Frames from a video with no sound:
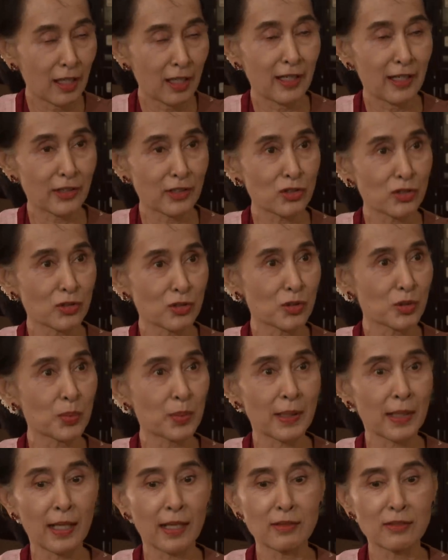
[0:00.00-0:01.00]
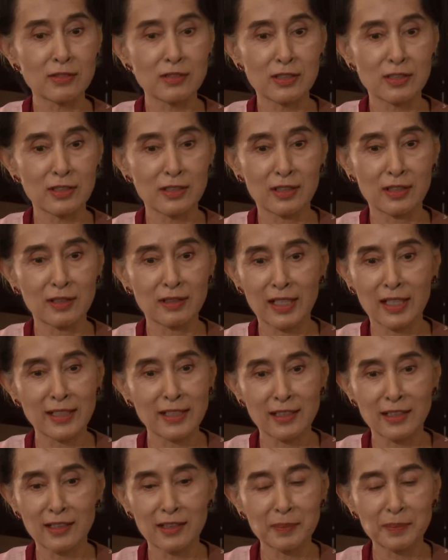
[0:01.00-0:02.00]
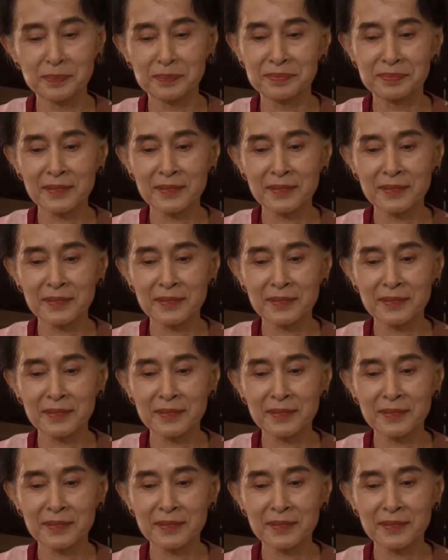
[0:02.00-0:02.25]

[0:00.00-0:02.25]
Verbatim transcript: elections without any